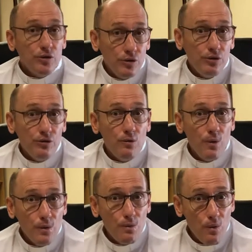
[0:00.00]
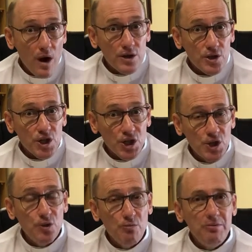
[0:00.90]
who wants
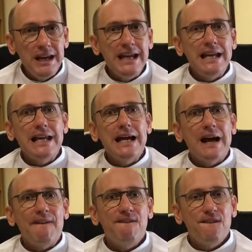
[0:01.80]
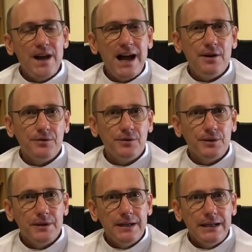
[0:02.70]
to be found.
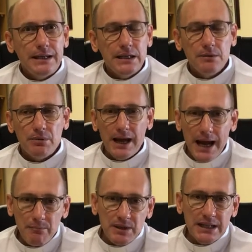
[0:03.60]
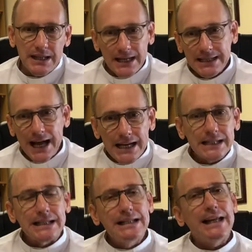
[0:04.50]
And perhaps that
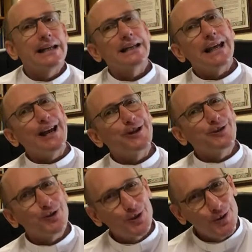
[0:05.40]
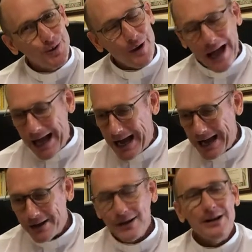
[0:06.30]
does link into
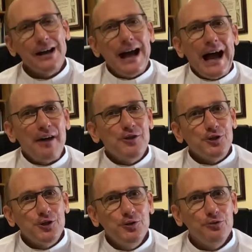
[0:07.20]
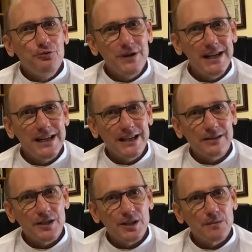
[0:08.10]
our other two
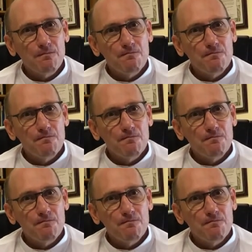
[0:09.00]
readings.